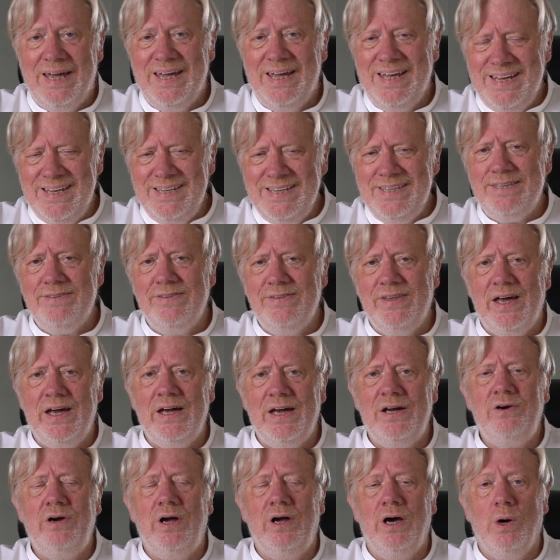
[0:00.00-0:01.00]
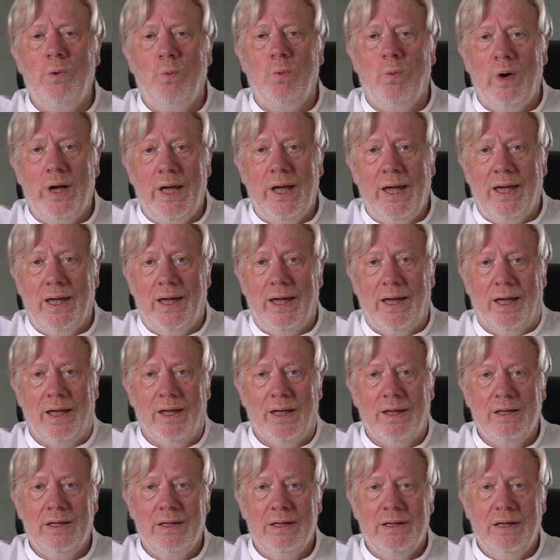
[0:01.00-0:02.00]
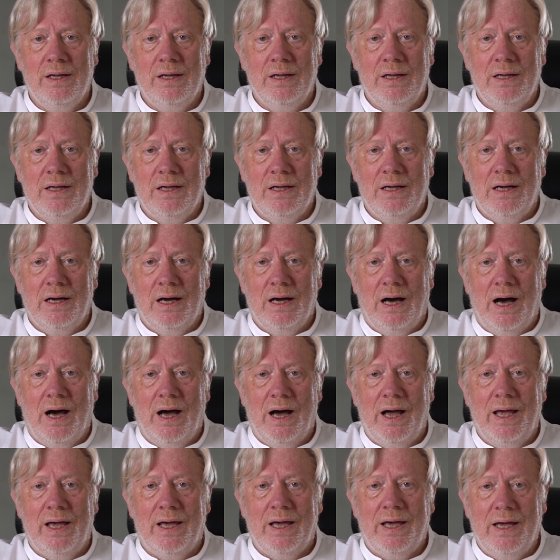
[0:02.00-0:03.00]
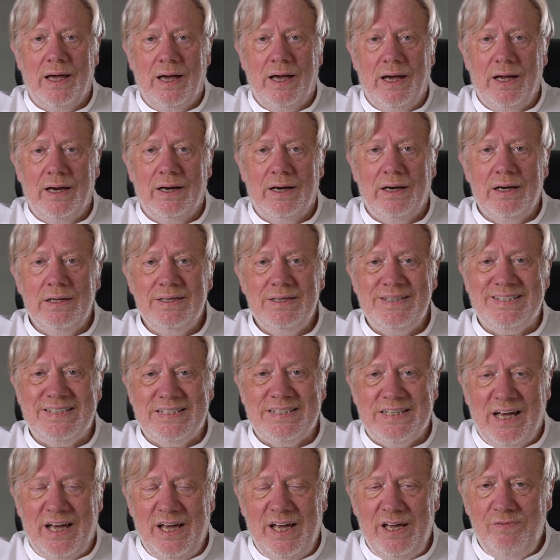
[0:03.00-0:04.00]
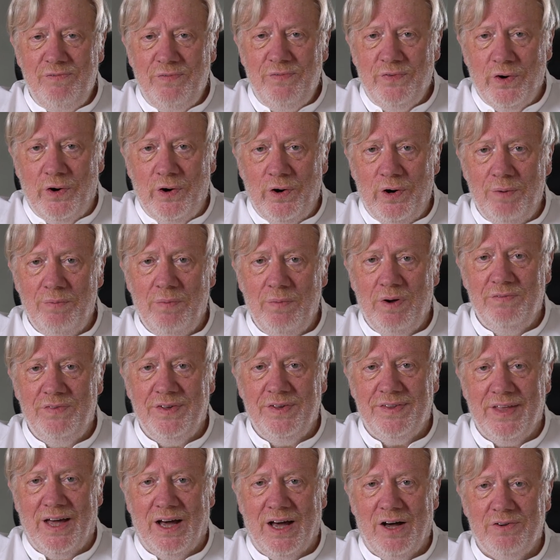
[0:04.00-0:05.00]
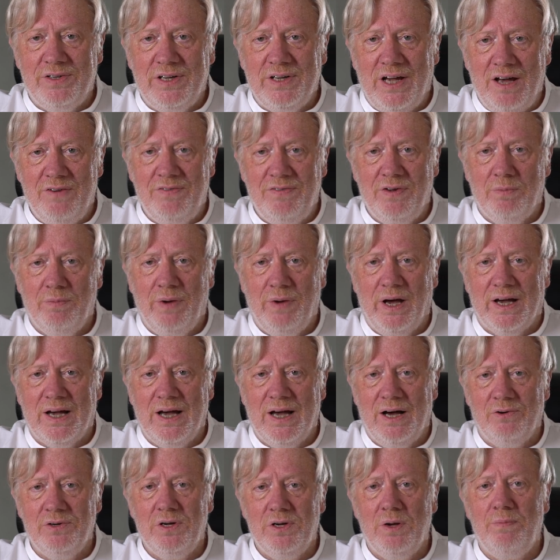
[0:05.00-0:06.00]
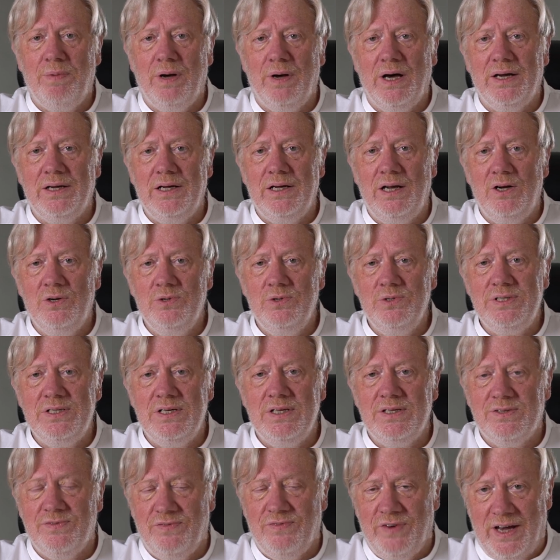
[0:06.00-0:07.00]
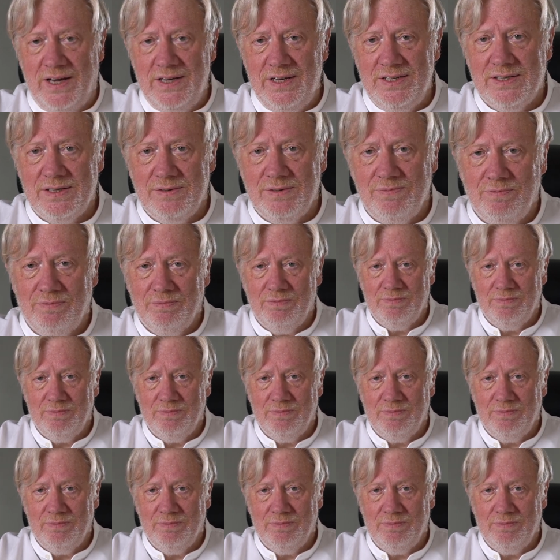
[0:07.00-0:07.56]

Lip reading: Is there a way I can stay firm without having my counterparty lose his face?